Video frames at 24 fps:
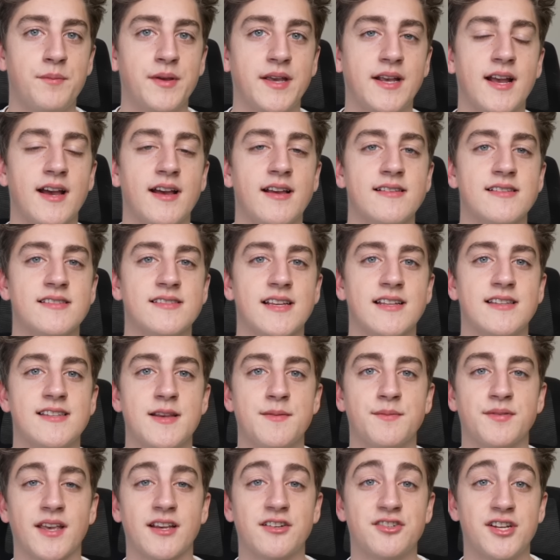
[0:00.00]
because it
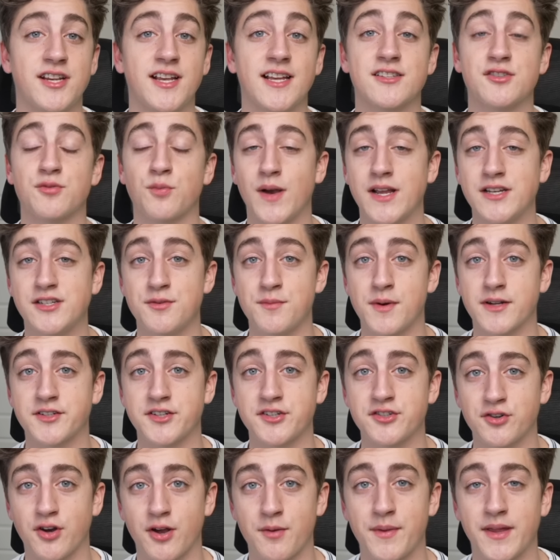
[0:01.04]
seems like she gets way too much
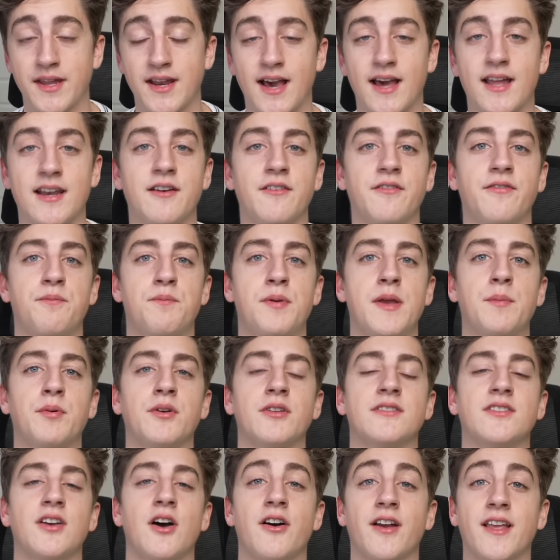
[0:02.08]
enjoyment out of
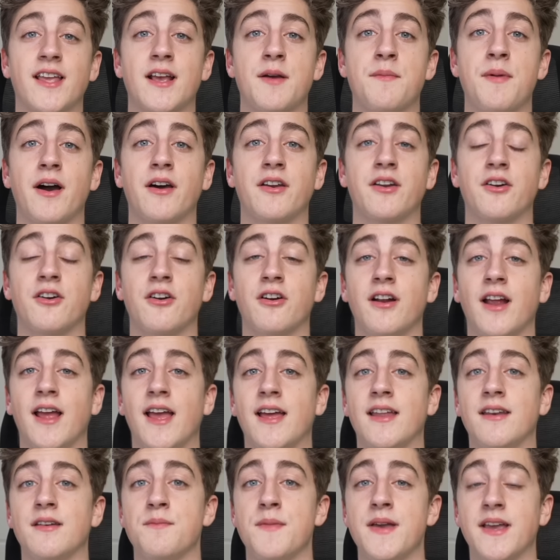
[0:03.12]
people talking about her
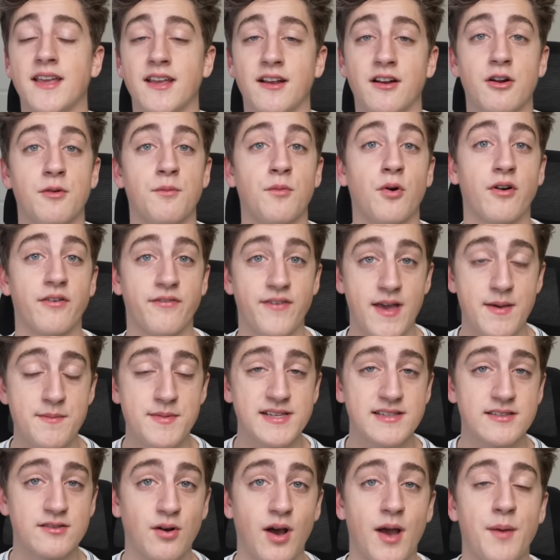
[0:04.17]
and making her more
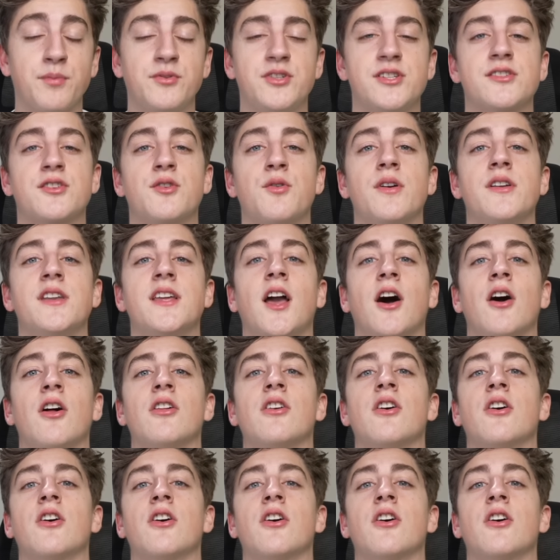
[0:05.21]
famous, so I'm just going to call